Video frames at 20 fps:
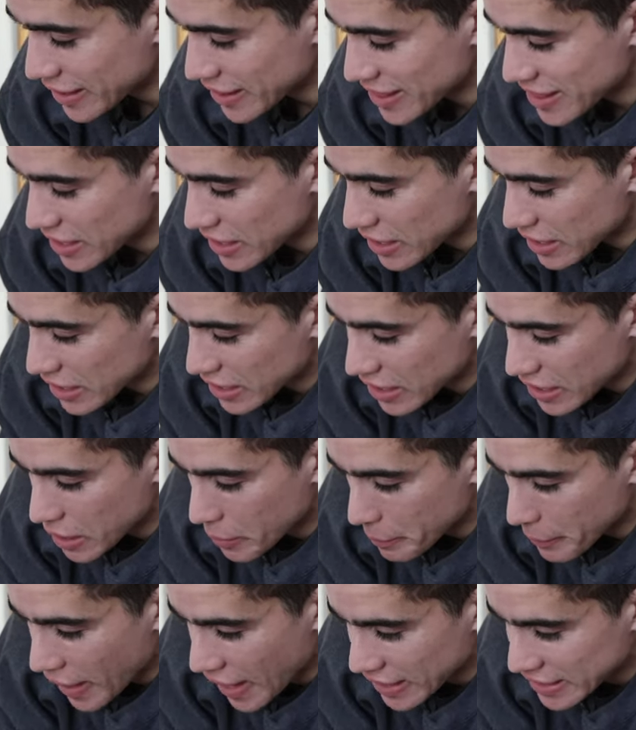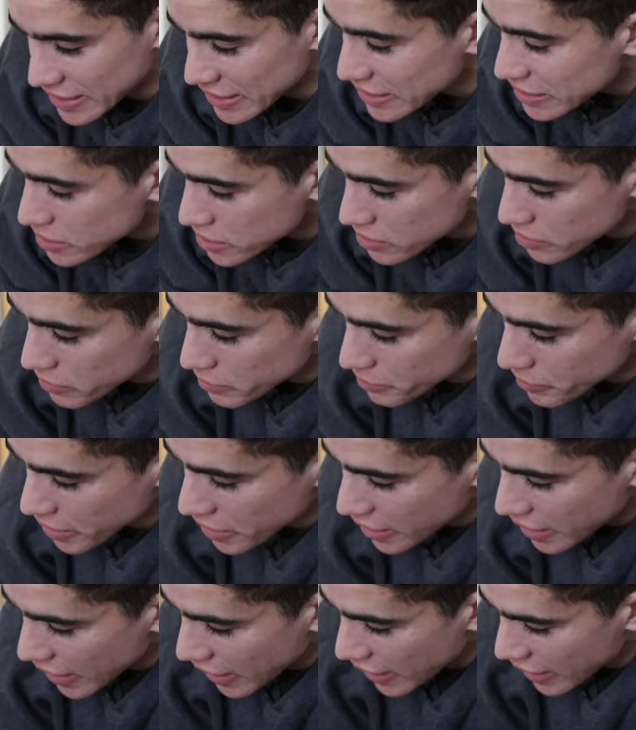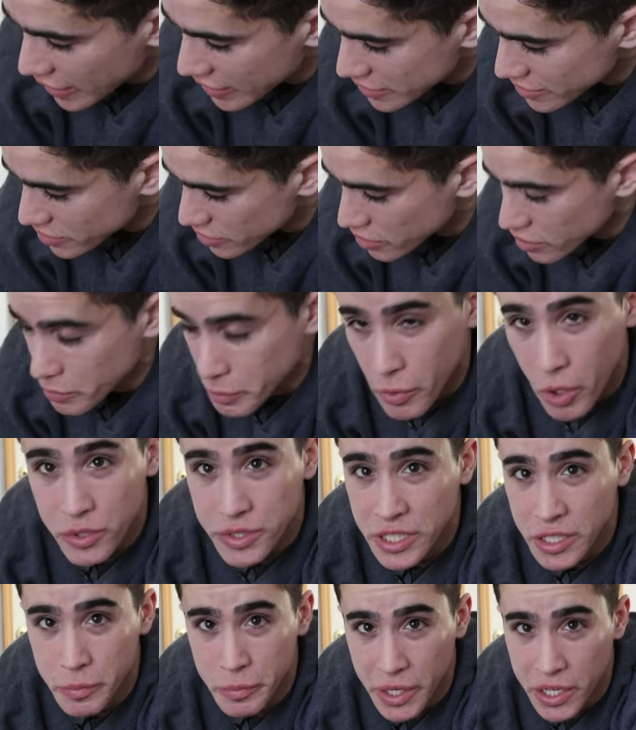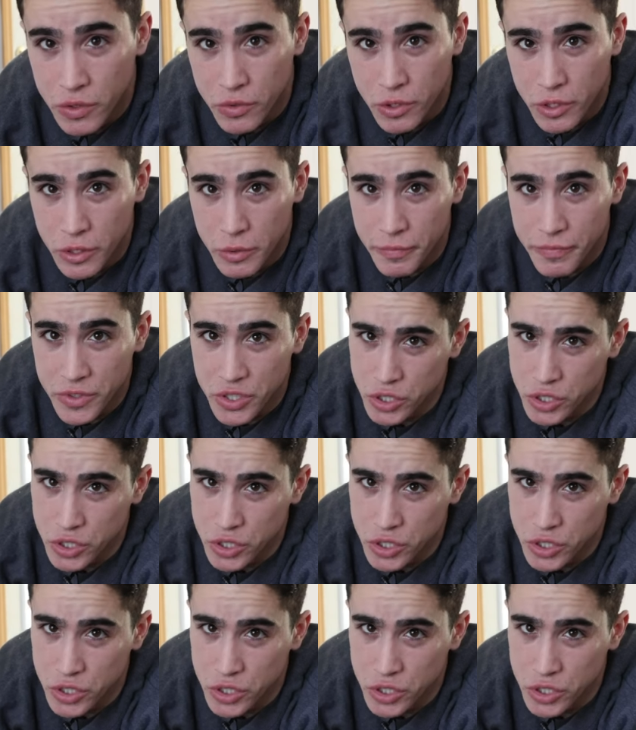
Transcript: The magnesium and the multi-mineral